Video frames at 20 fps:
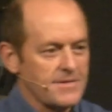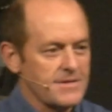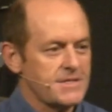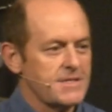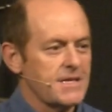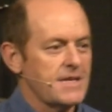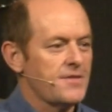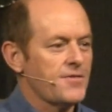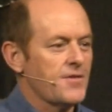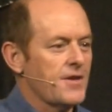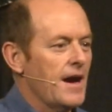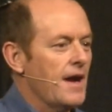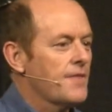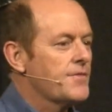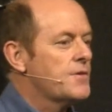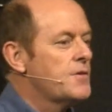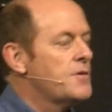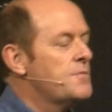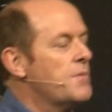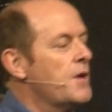the city for an
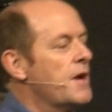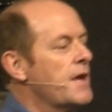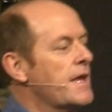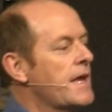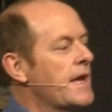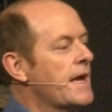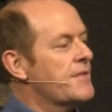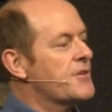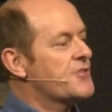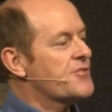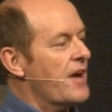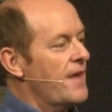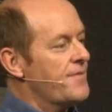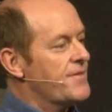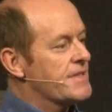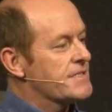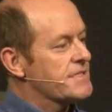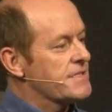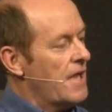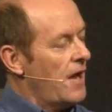afternoon meeting, and the
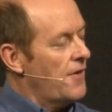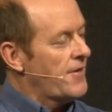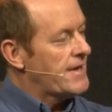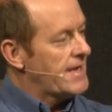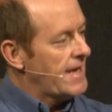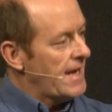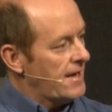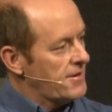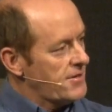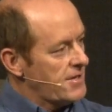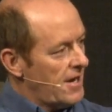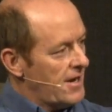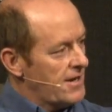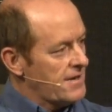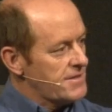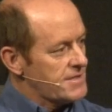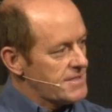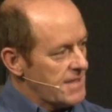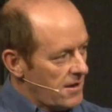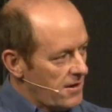traffic's slowing down going to
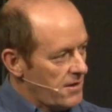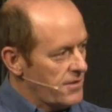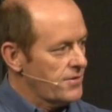the tunnel.